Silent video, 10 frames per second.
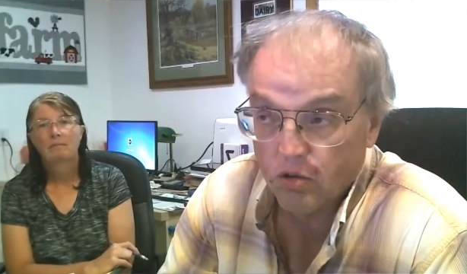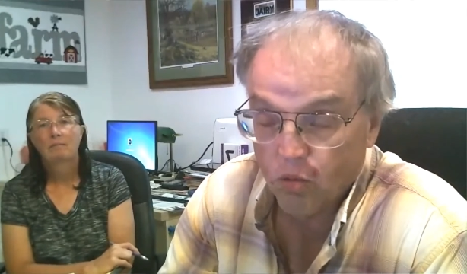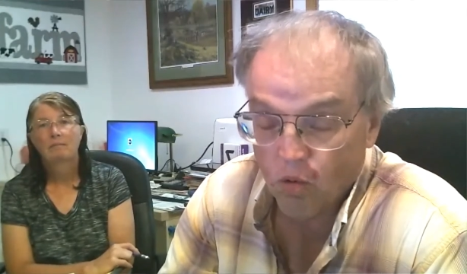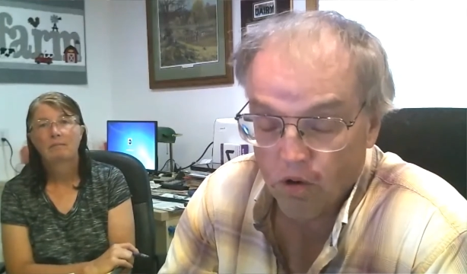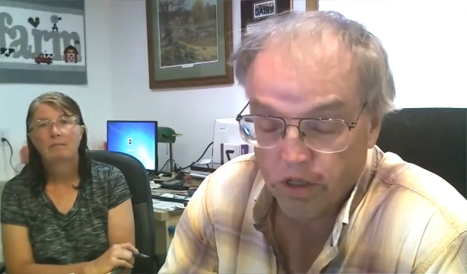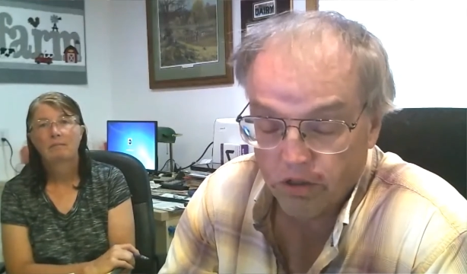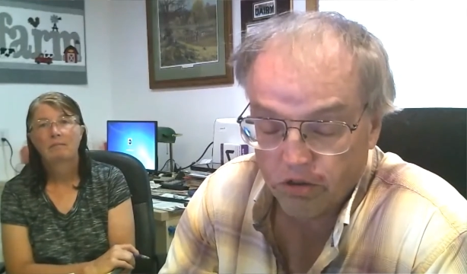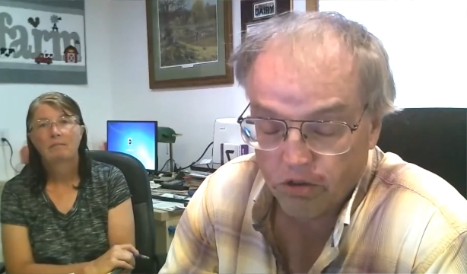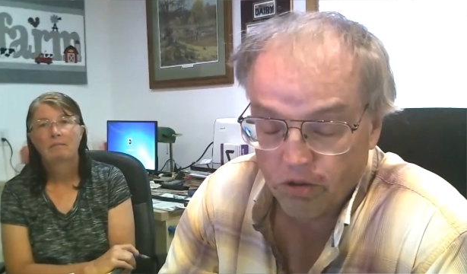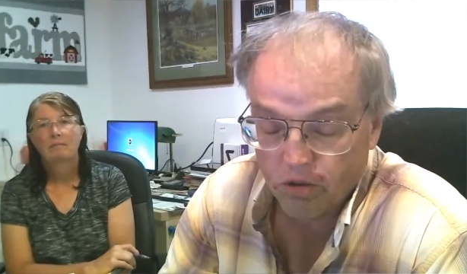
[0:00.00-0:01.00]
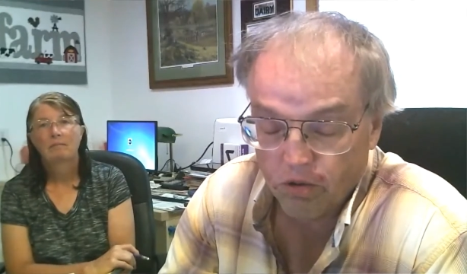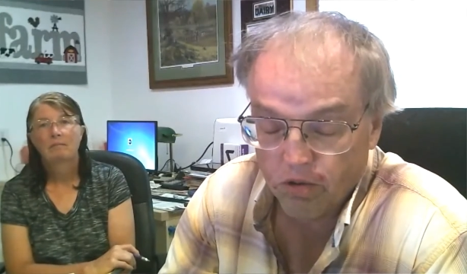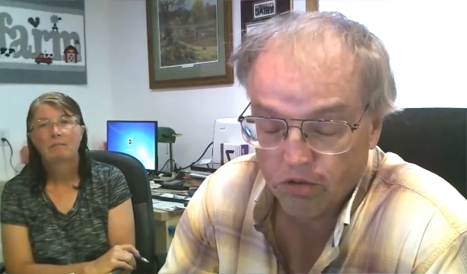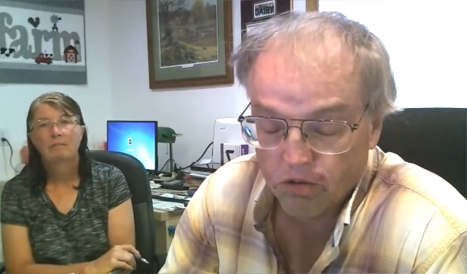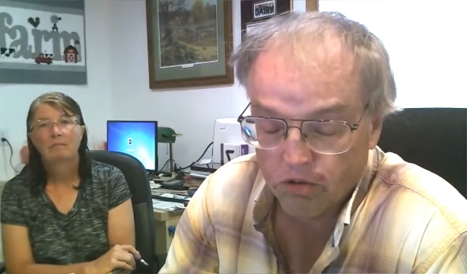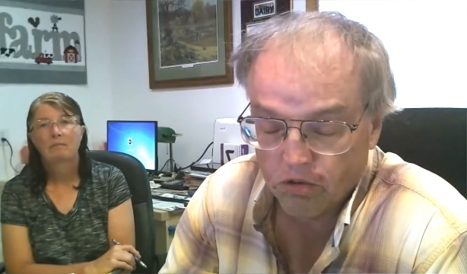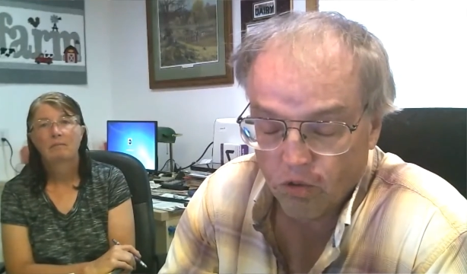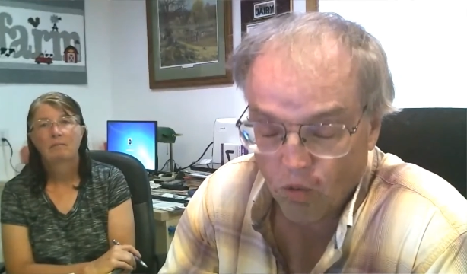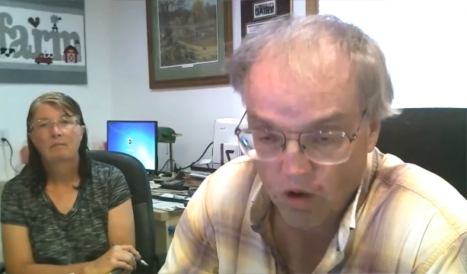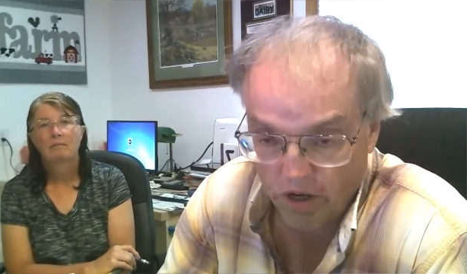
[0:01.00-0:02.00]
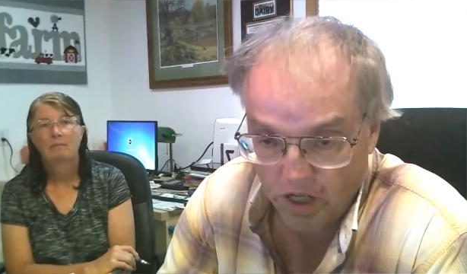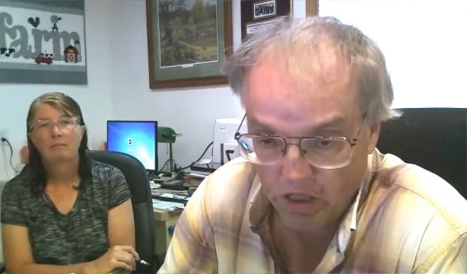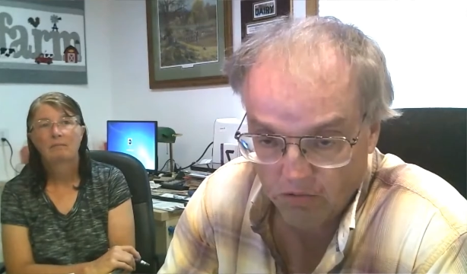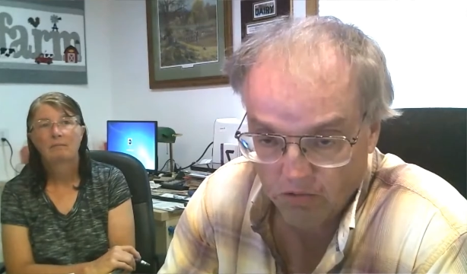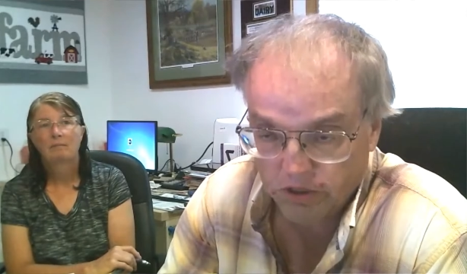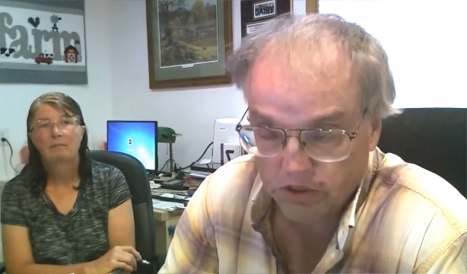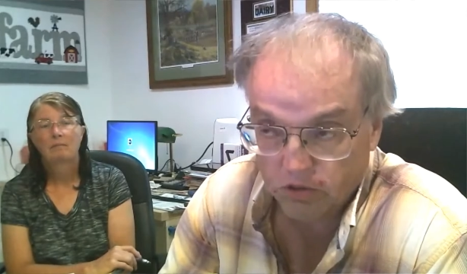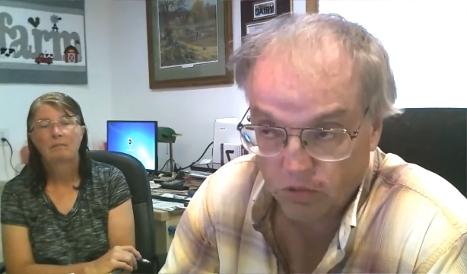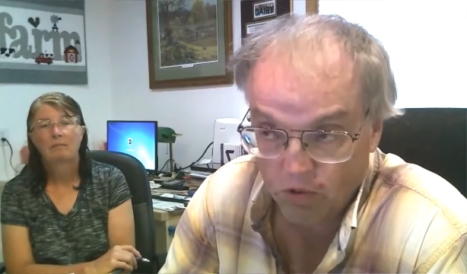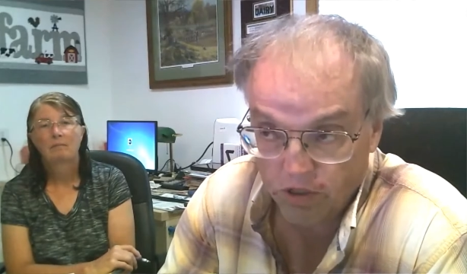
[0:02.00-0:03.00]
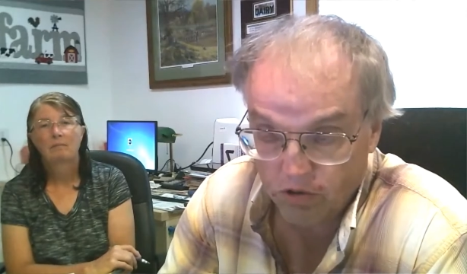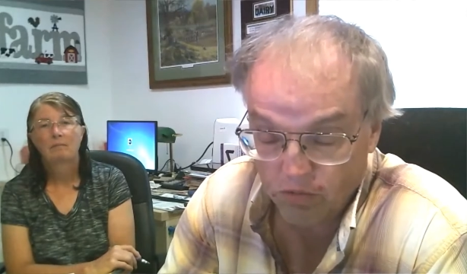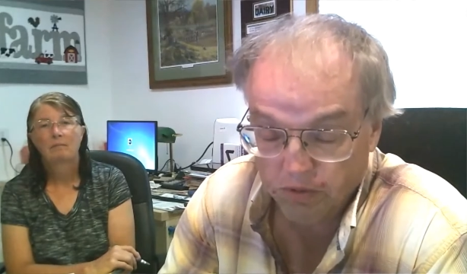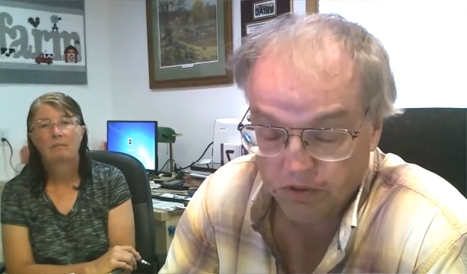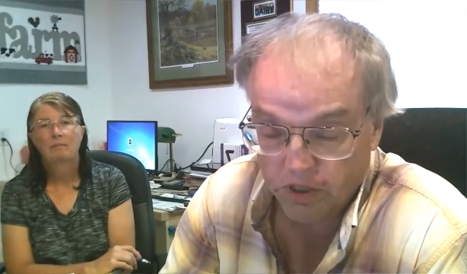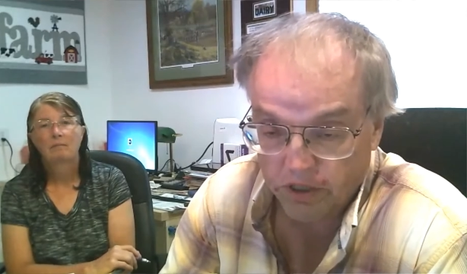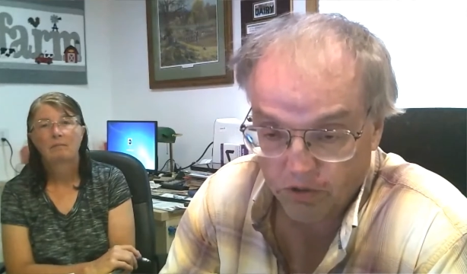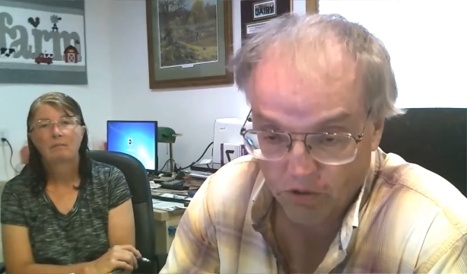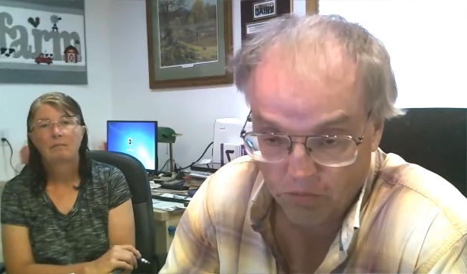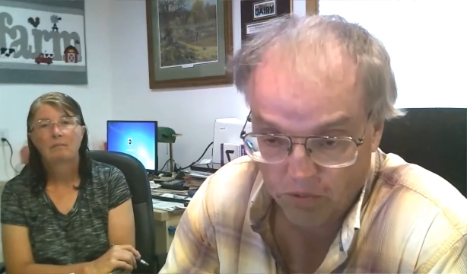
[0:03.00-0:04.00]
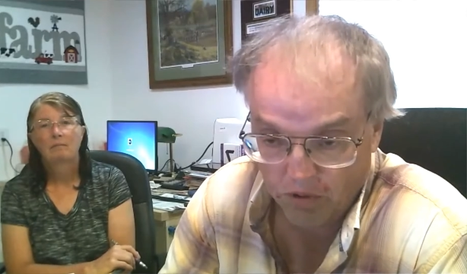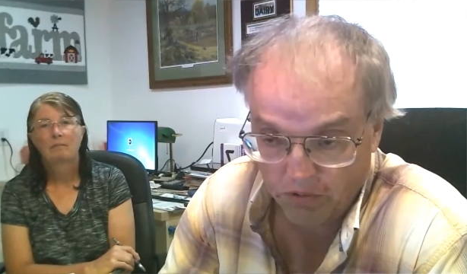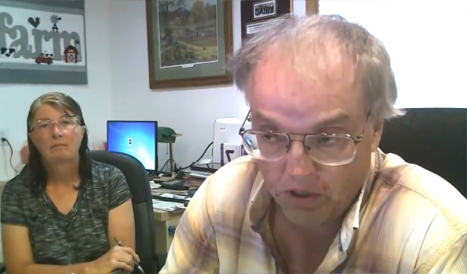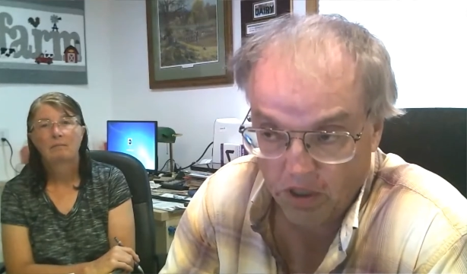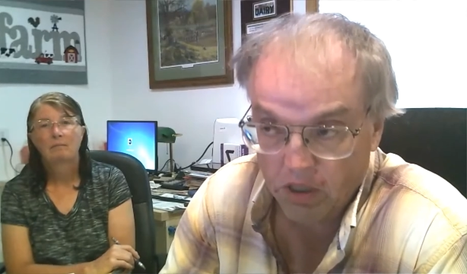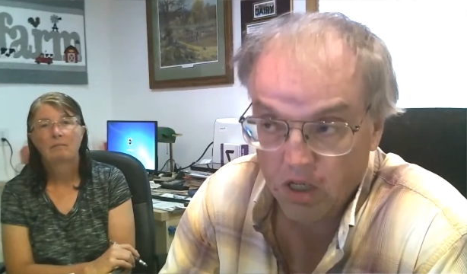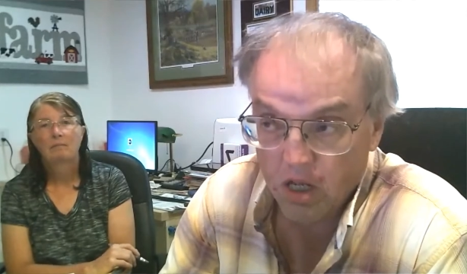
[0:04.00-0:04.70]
Speaker 1: 22-20, which is 22% crude protein,